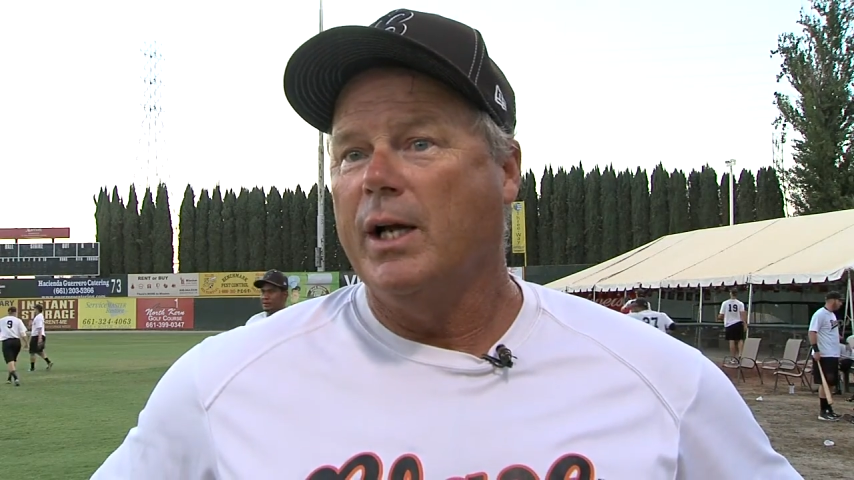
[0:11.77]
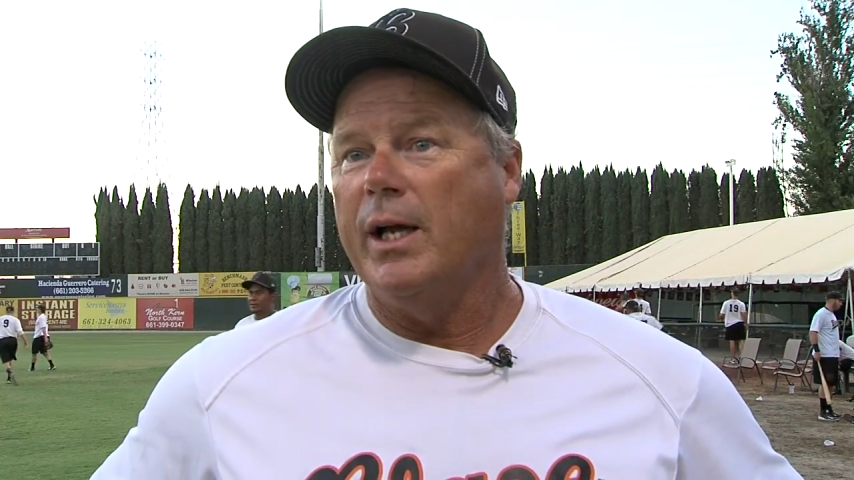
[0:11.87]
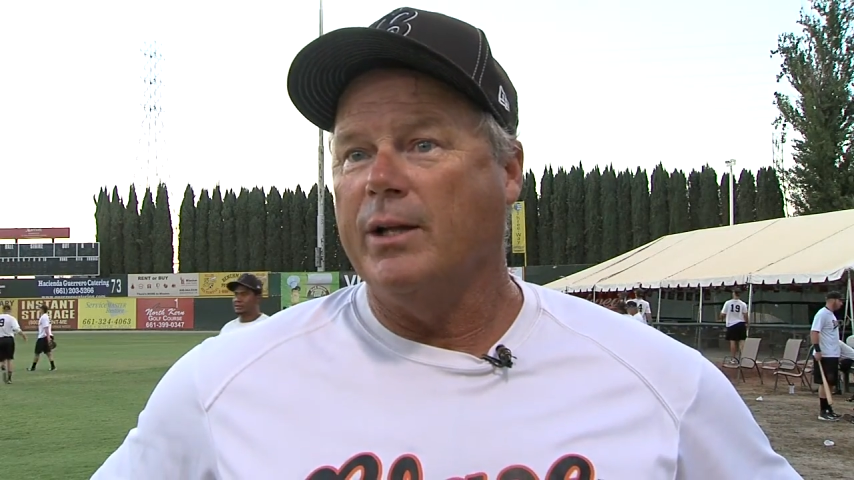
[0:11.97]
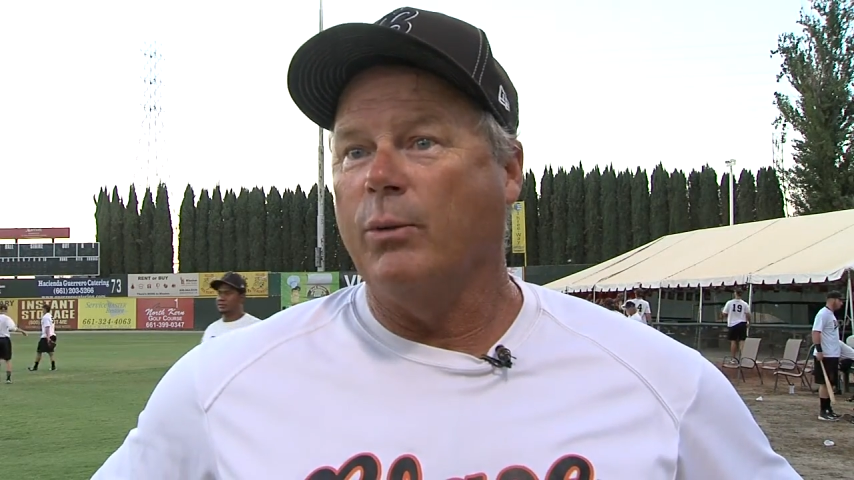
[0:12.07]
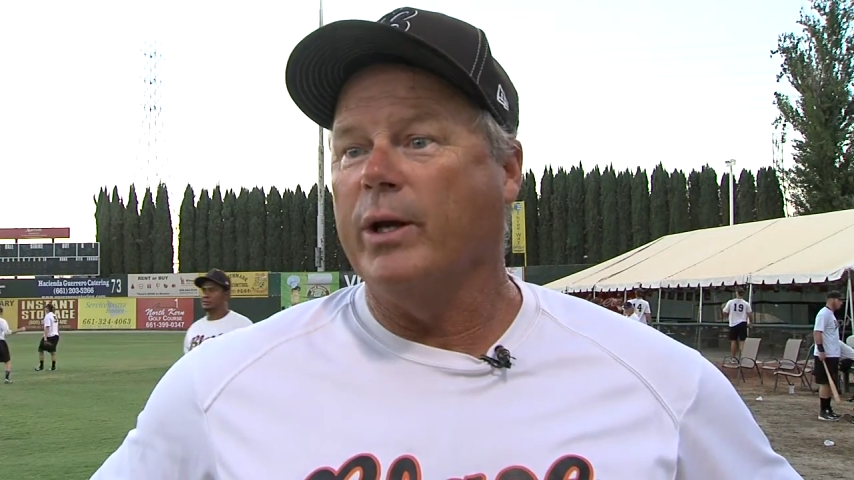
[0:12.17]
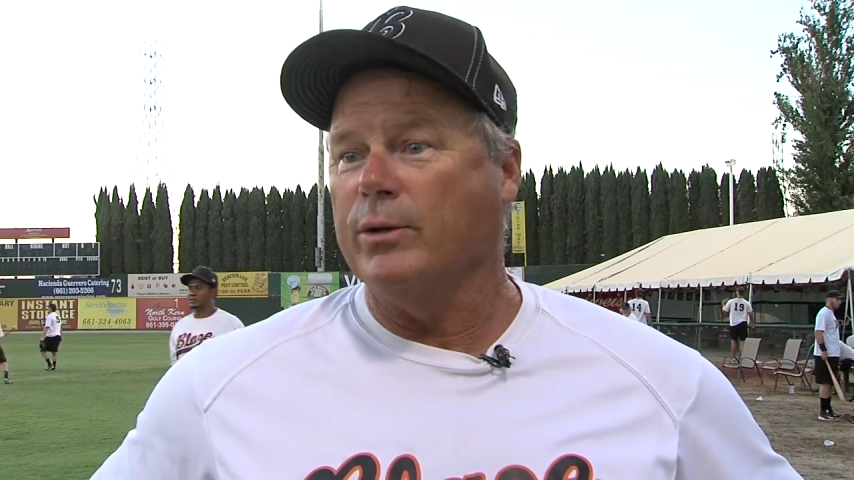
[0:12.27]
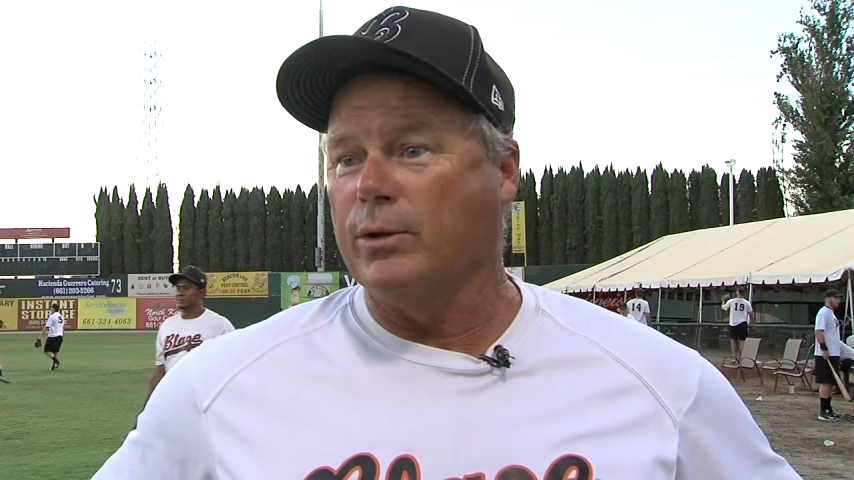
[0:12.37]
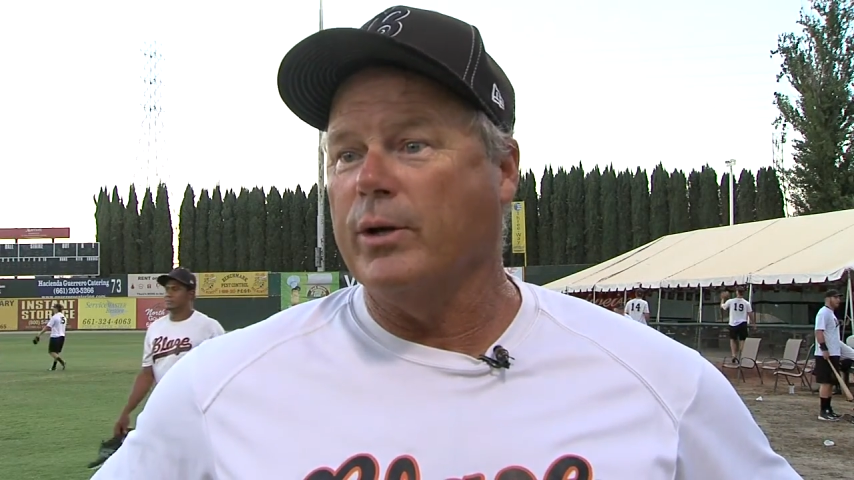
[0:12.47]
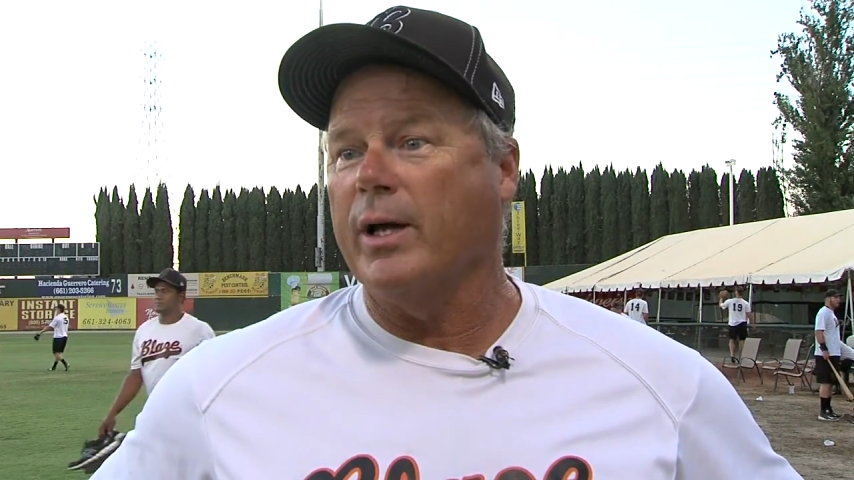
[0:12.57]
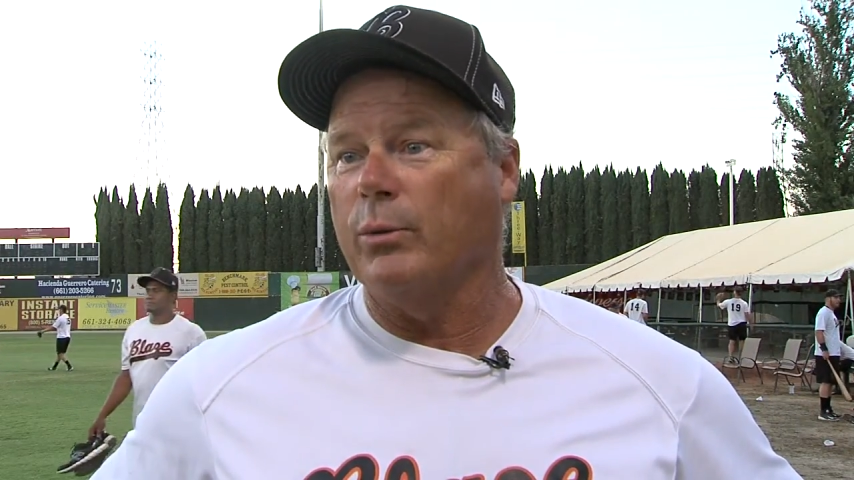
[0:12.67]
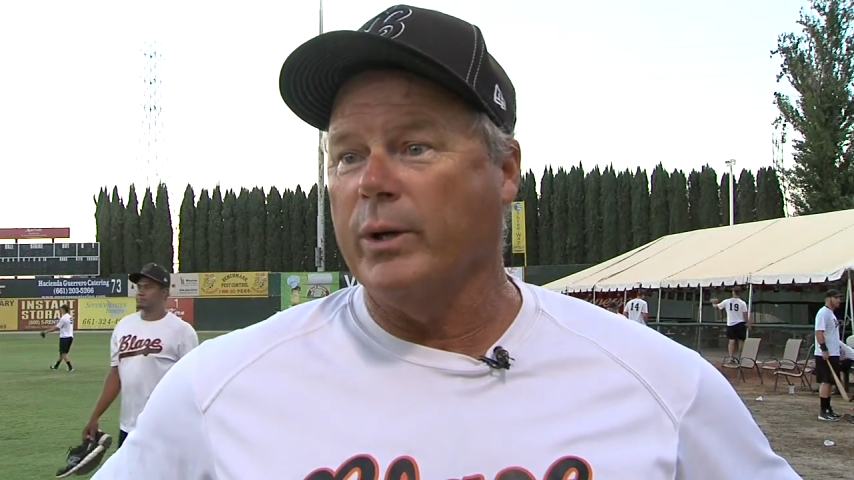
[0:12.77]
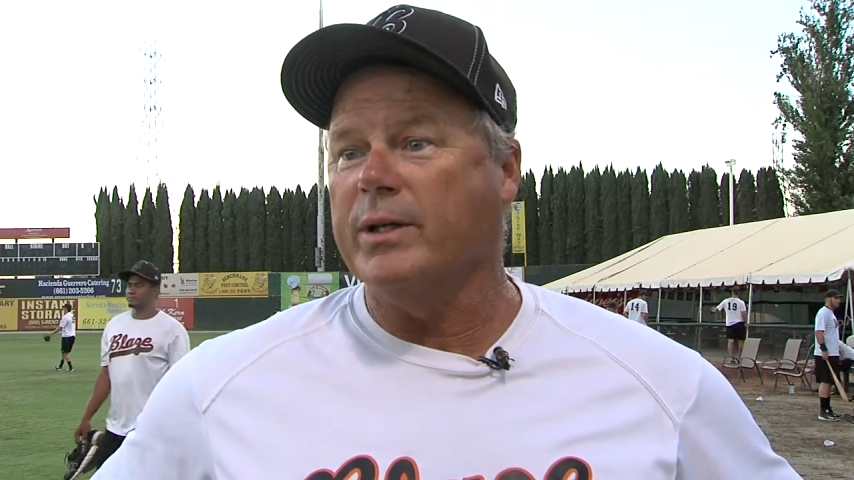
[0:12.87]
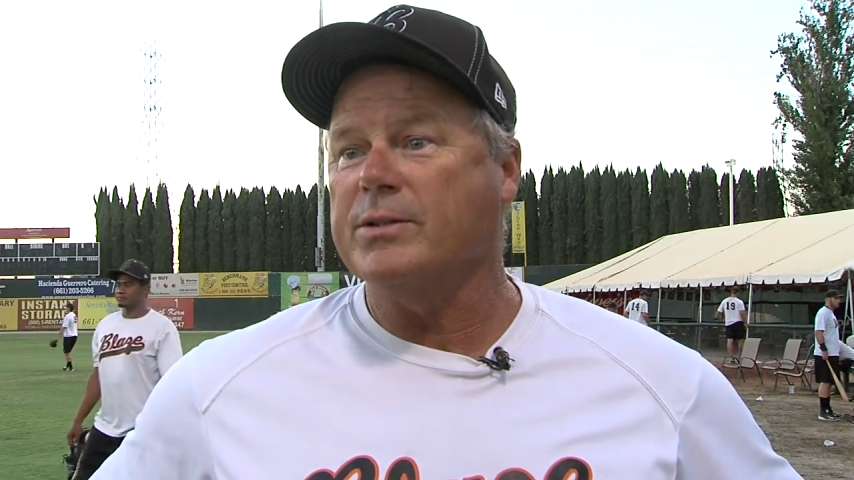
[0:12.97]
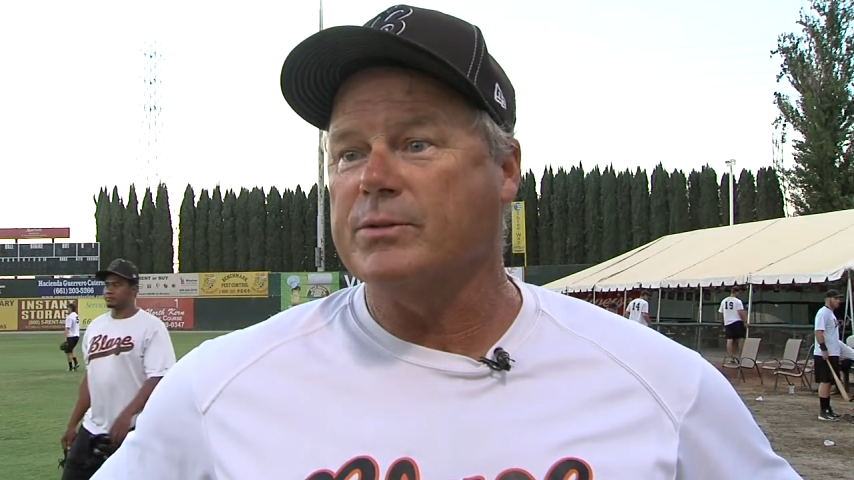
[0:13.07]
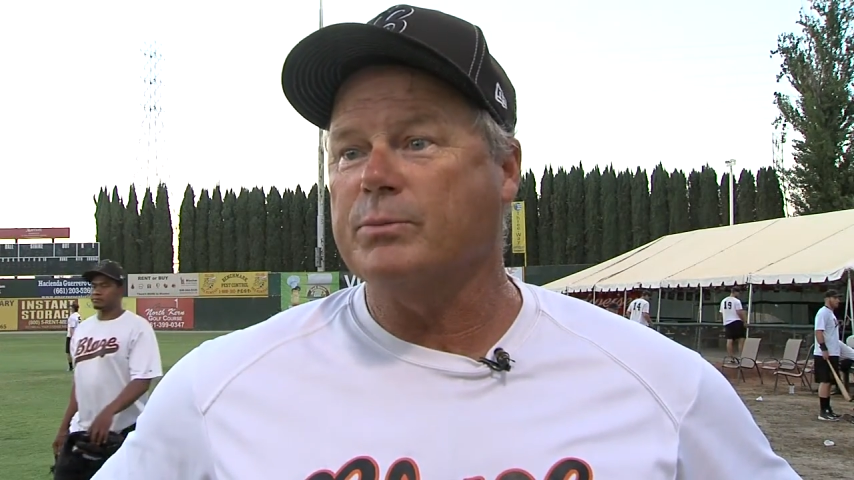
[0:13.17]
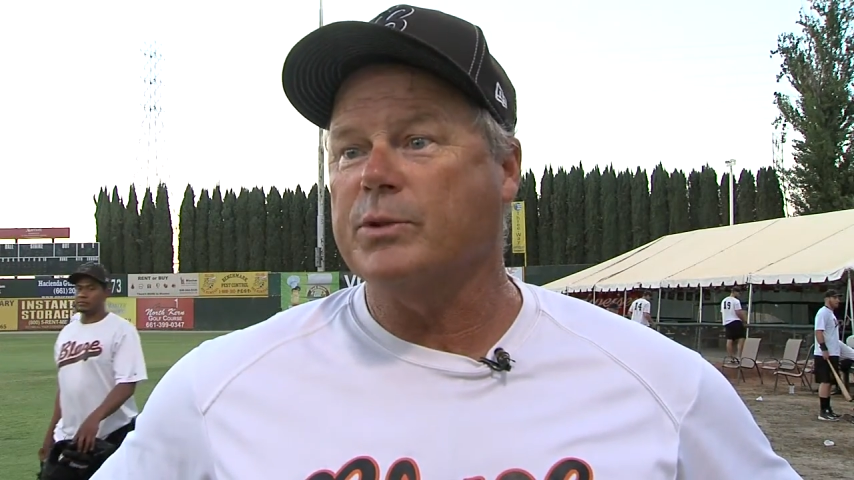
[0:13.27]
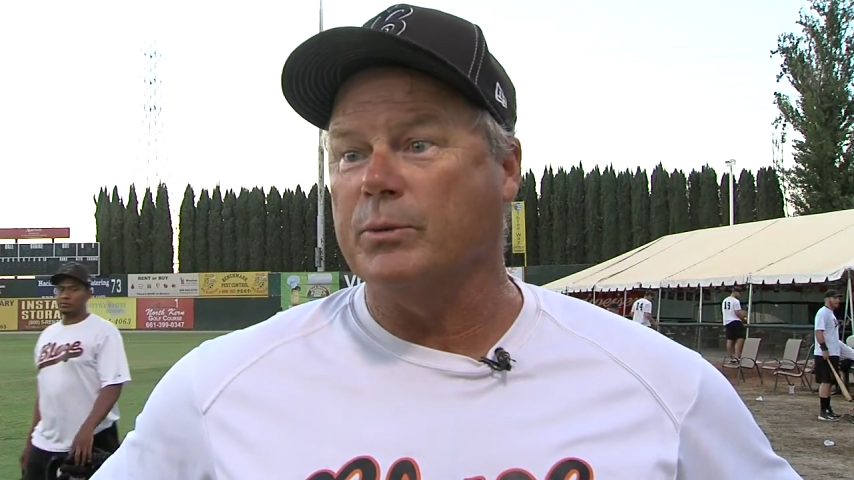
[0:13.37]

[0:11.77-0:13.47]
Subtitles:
the way you learn how to win is